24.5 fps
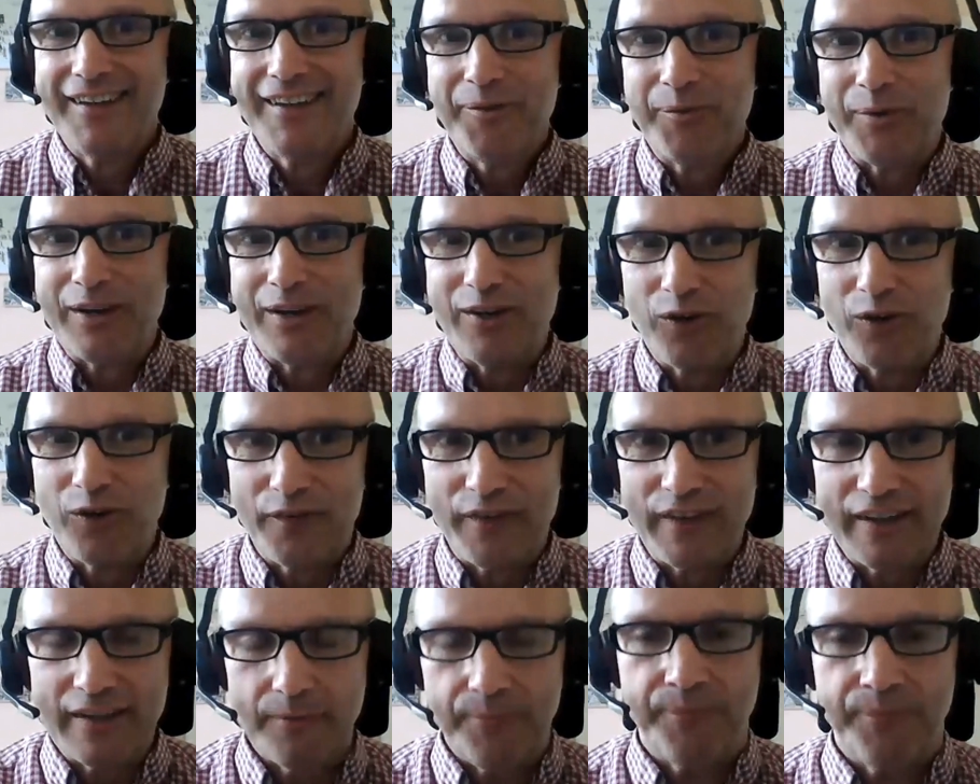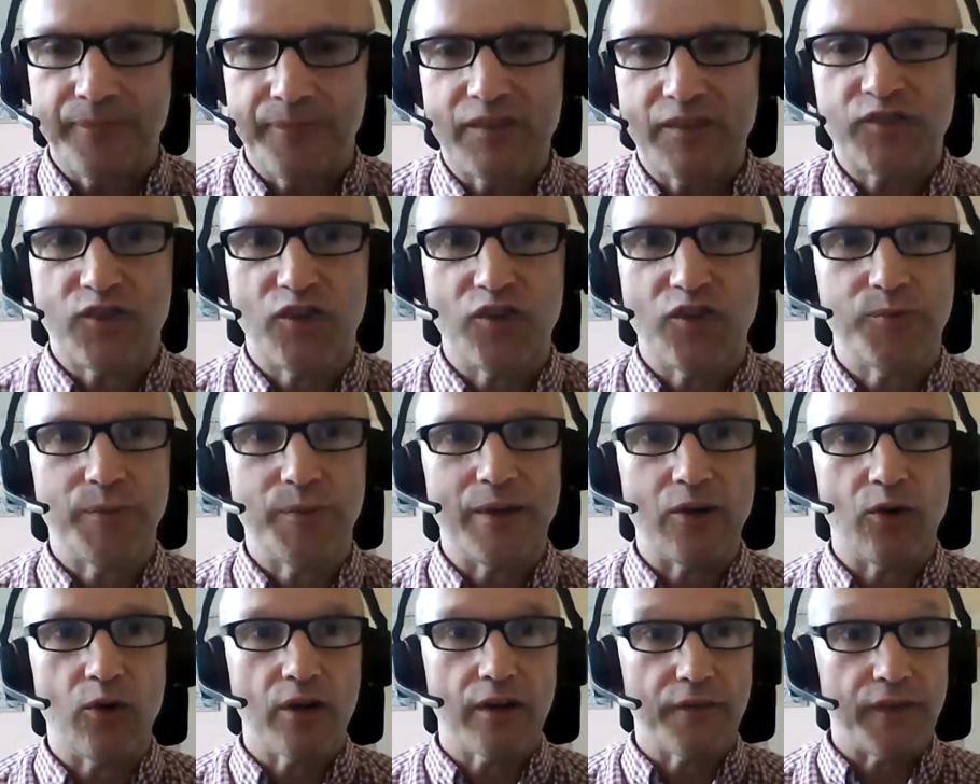when all of this,
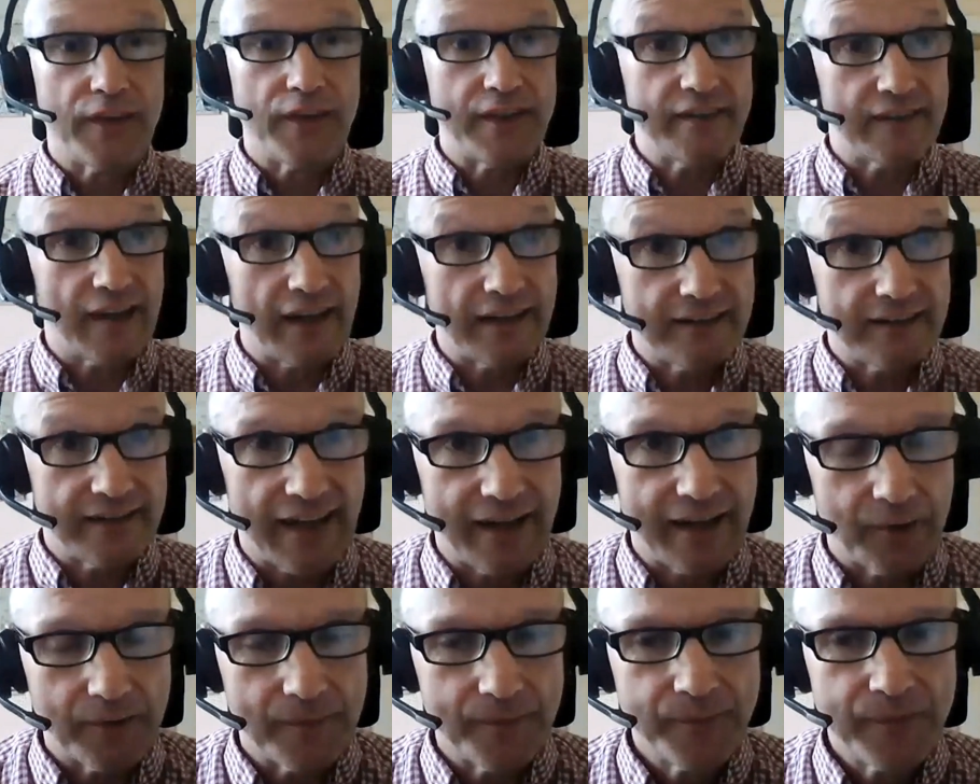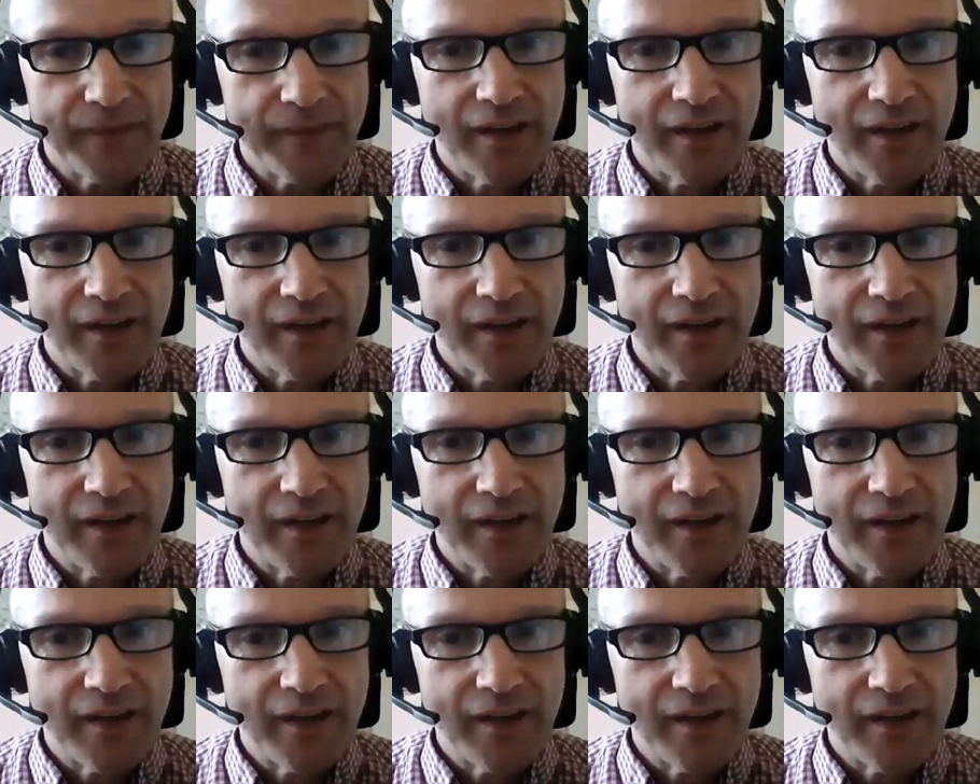all of this dies down.